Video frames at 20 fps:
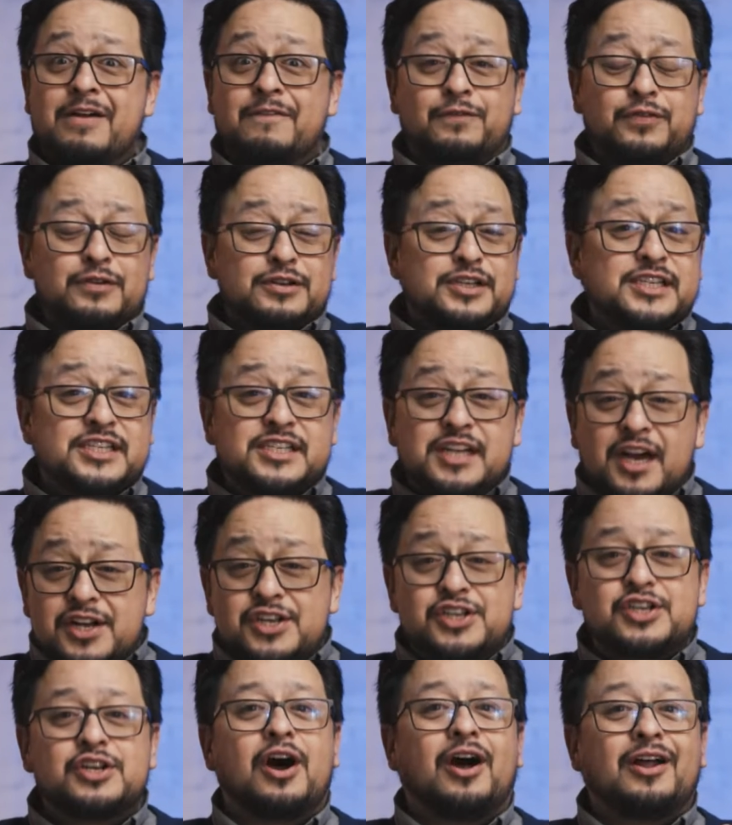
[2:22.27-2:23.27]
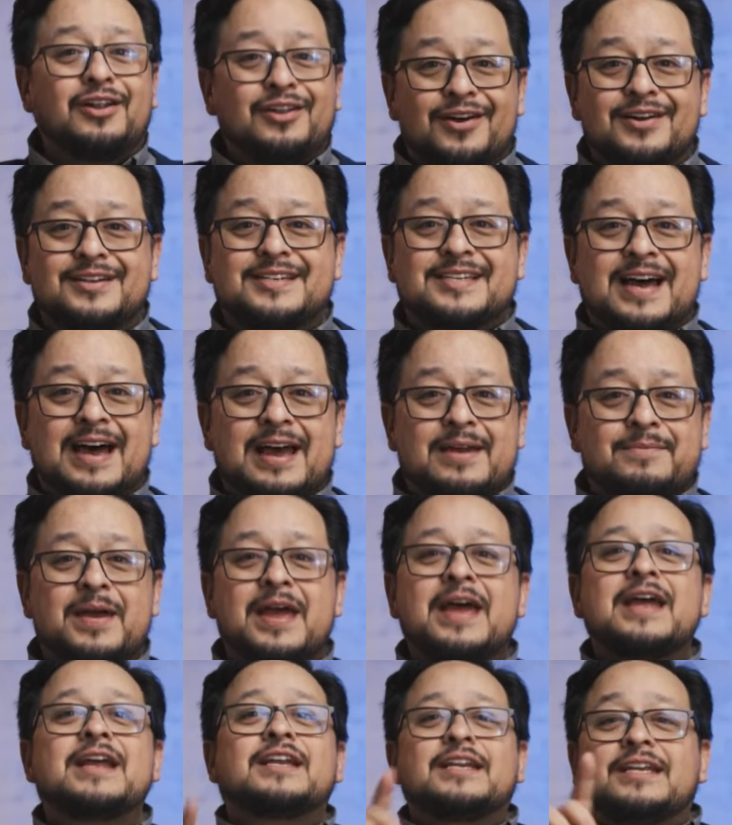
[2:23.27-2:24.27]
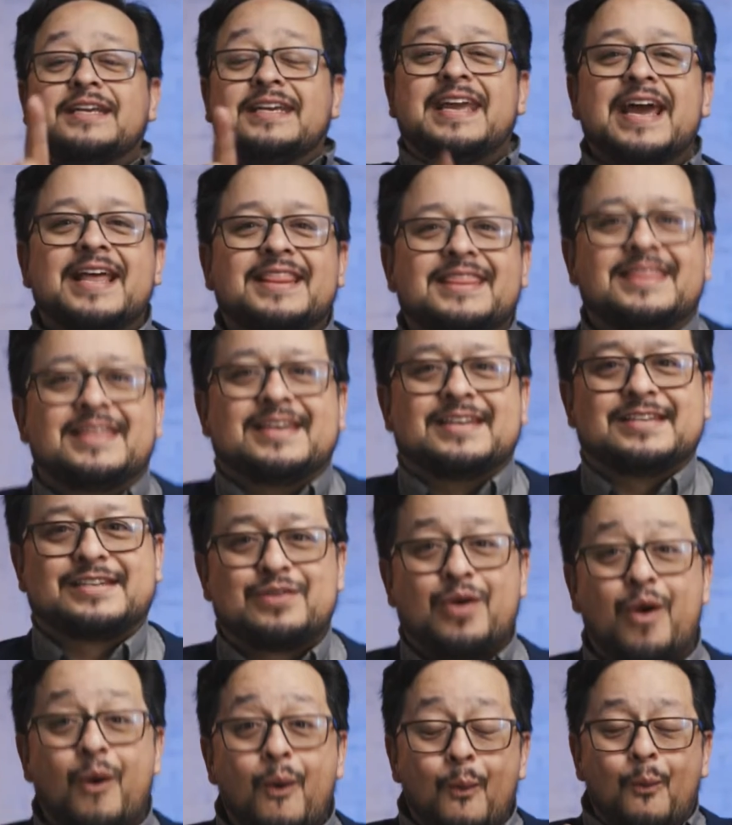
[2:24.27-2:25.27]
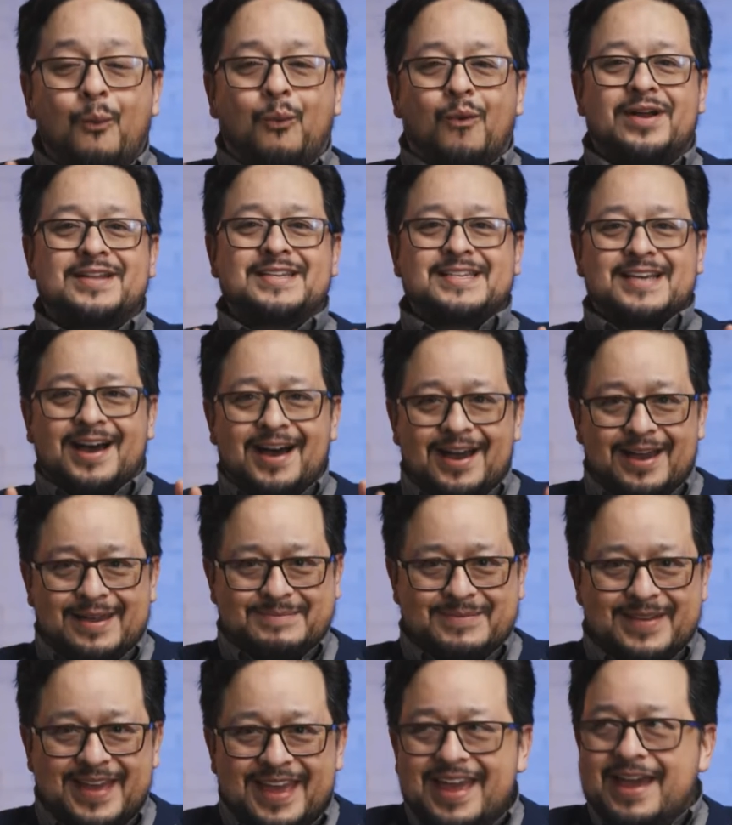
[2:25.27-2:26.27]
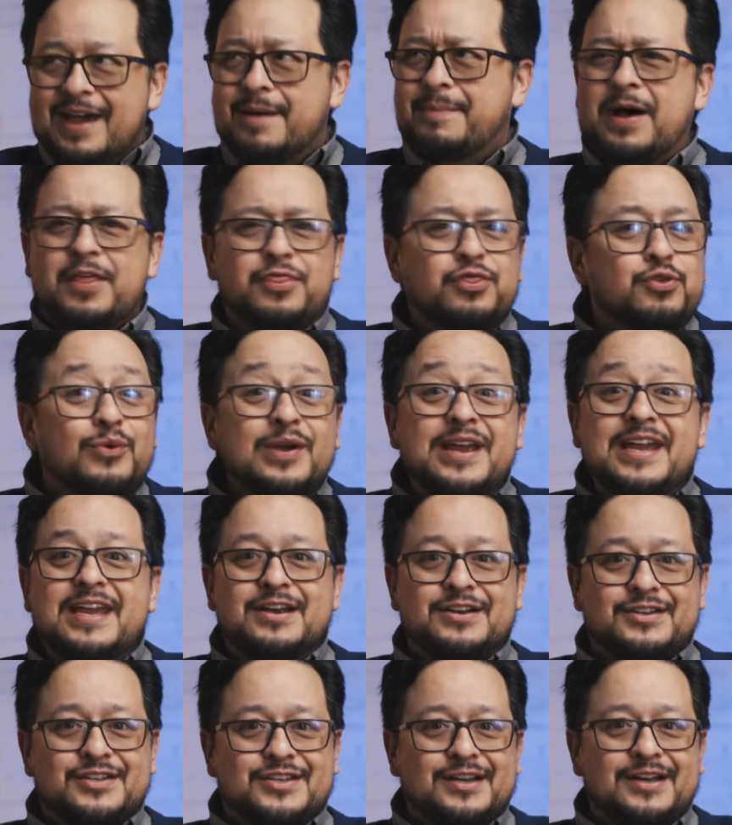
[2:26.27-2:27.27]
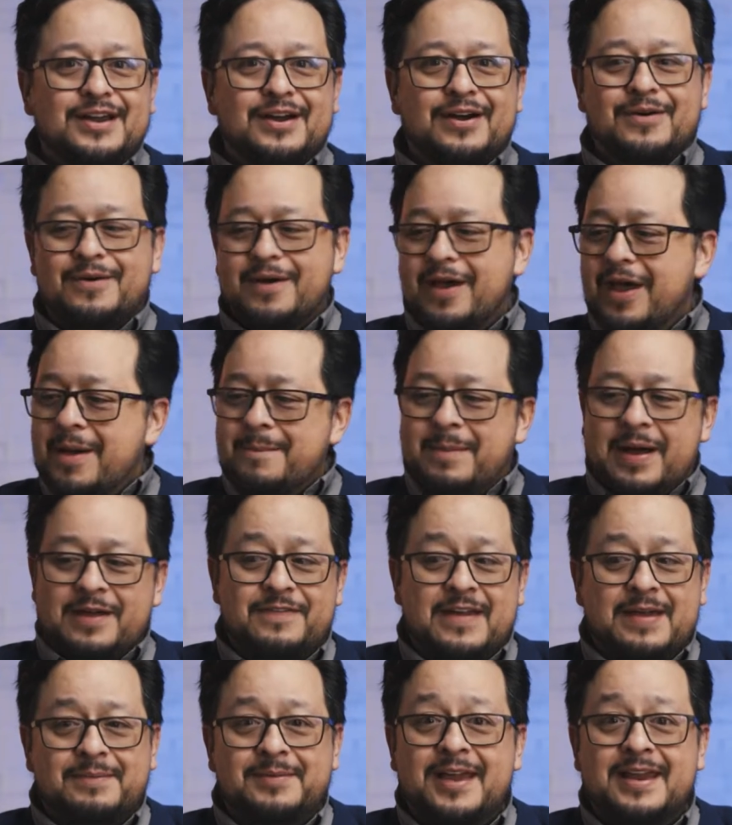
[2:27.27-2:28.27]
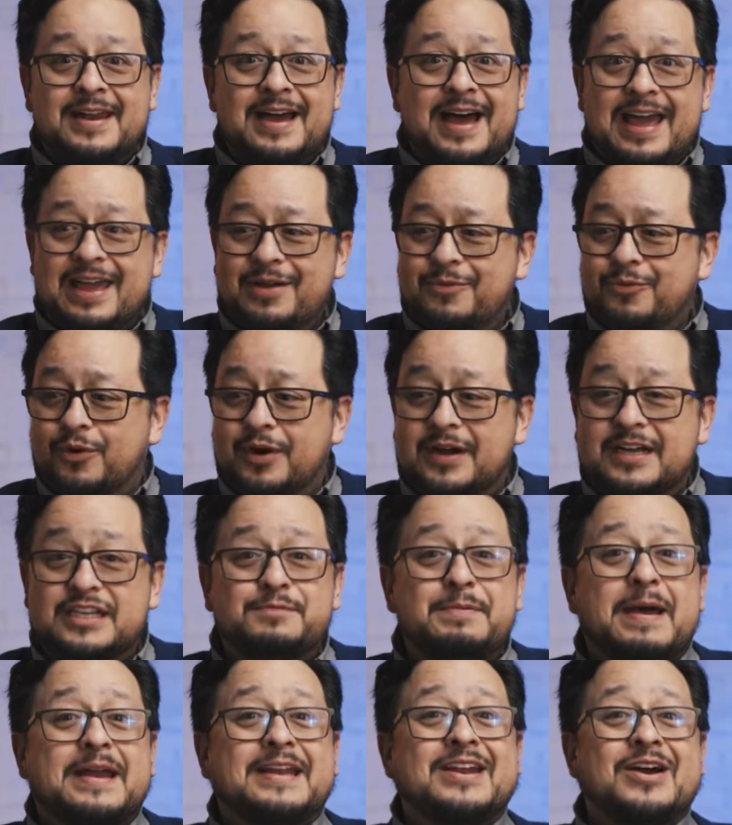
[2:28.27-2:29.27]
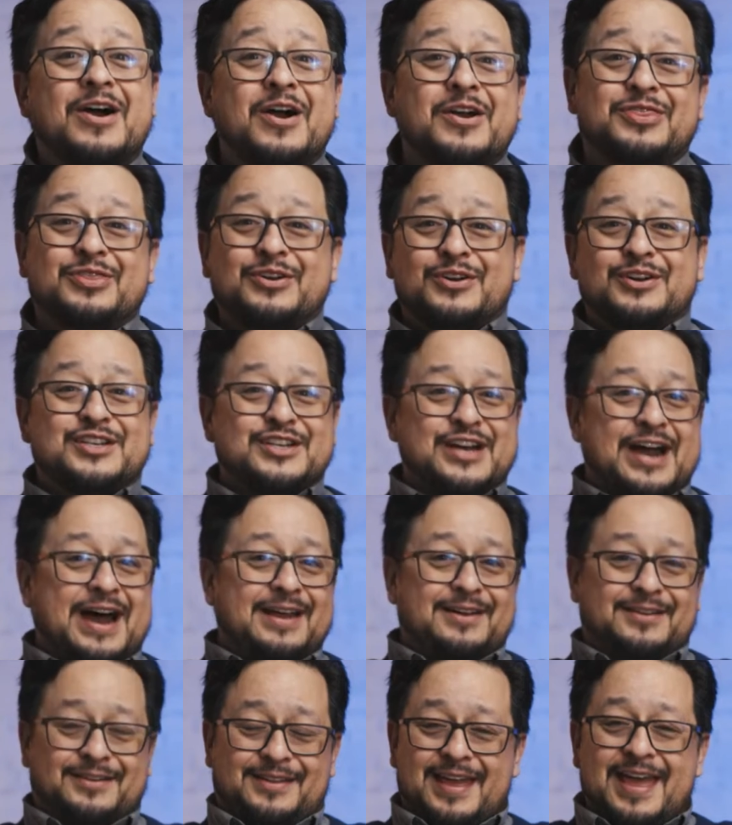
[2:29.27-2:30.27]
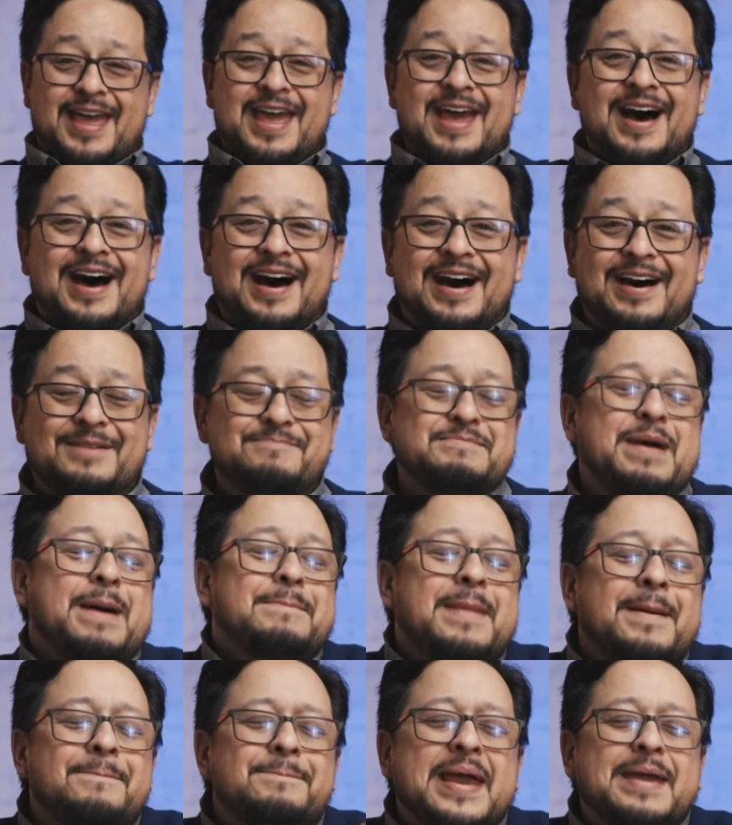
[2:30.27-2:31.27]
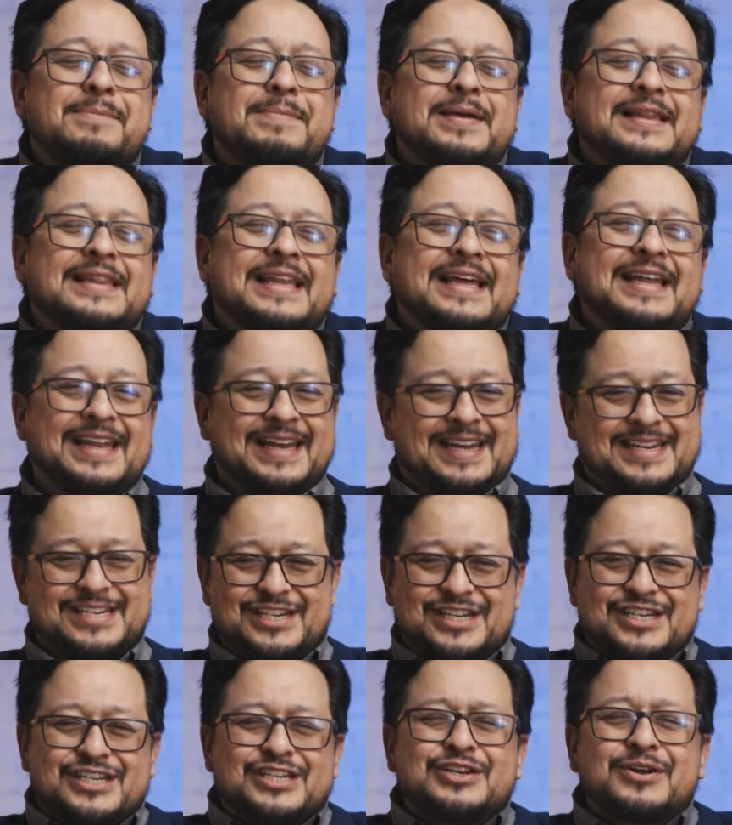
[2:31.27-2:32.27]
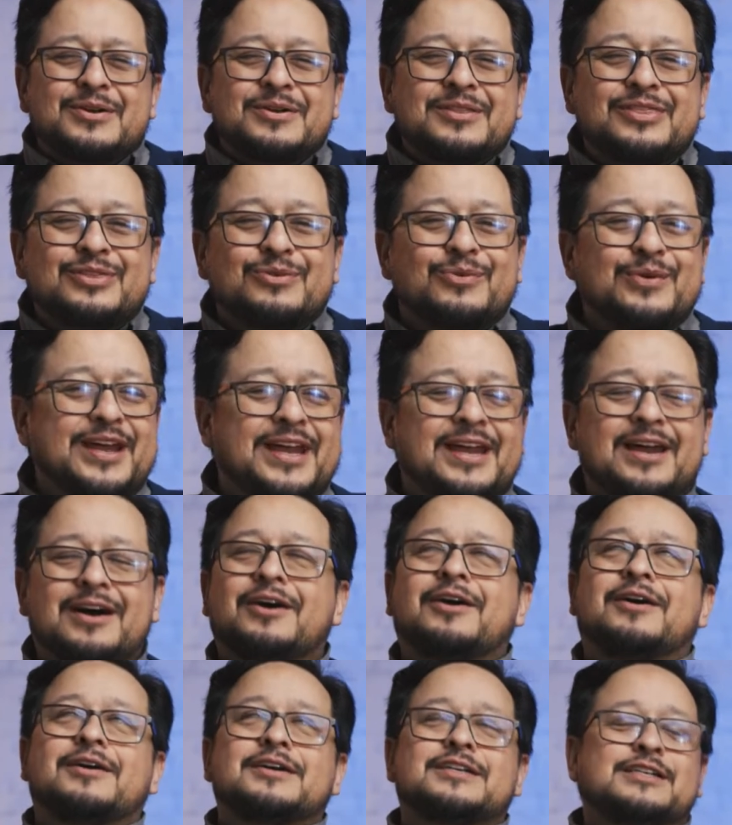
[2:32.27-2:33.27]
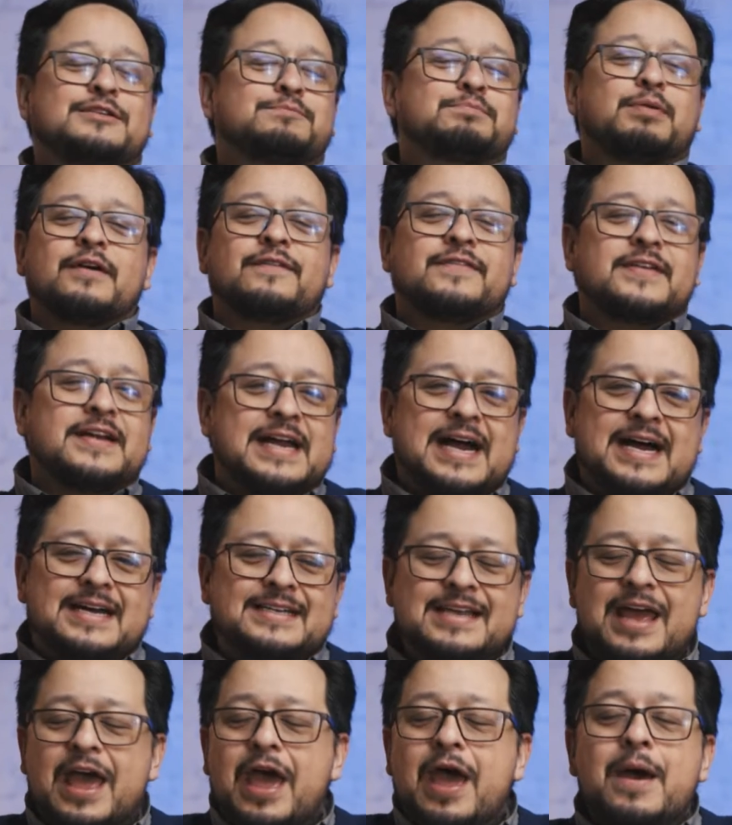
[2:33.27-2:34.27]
for such a long time get this, one time, about three years ago, my family and I were expecting our third child, uh, my, my, baby Lily. She just turned three. Oh, she's perfect, guys.